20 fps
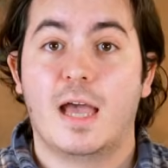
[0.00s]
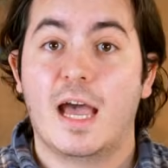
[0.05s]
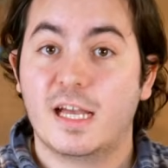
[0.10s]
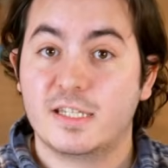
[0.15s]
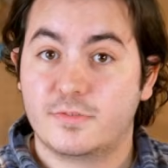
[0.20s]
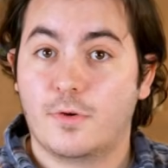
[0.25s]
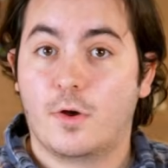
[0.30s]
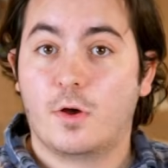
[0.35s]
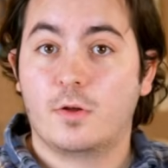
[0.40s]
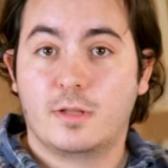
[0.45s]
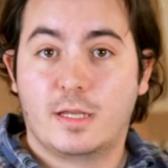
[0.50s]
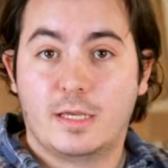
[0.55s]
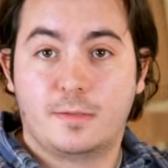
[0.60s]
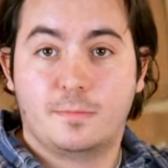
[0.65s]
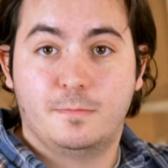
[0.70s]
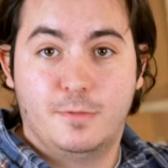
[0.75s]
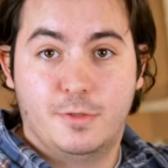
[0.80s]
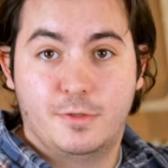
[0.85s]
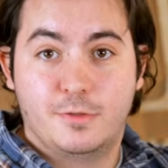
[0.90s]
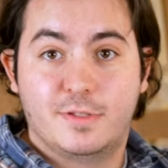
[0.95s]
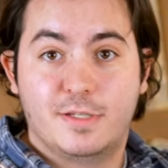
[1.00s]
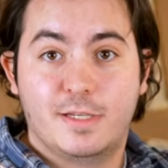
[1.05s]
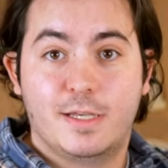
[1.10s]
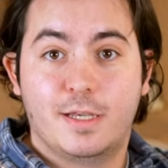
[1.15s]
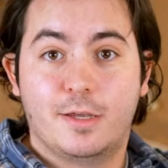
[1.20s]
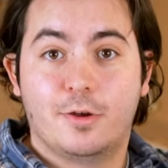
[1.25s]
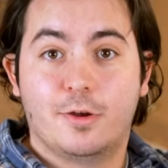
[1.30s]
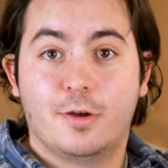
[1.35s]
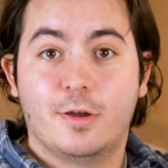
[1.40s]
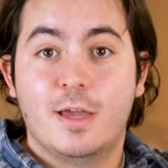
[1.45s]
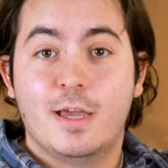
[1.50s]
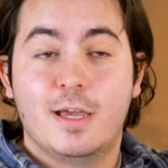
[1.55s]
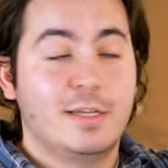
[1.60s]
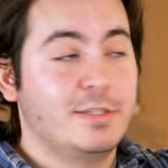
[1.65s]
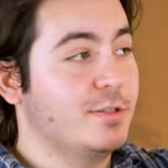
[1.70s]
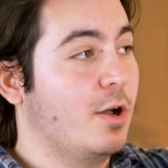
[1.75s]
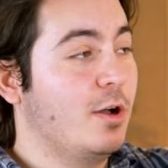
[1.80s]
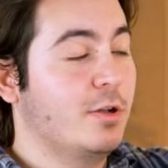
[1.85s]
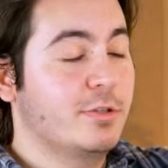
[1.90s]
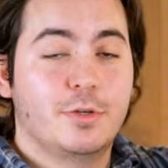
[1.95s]
Asphalt, like you see here,
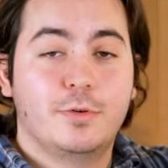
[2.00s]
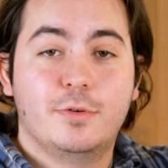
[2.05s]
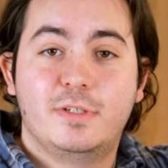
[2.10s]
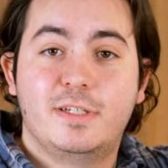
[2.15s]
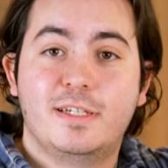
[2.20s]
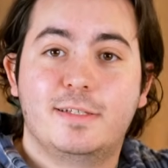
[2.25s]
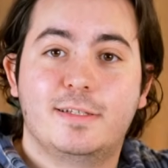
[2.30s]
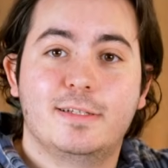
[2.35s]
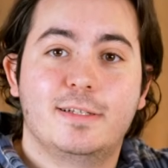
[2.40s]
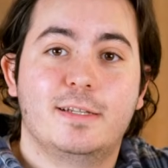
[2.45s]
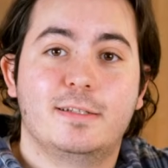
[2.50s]
is also a decent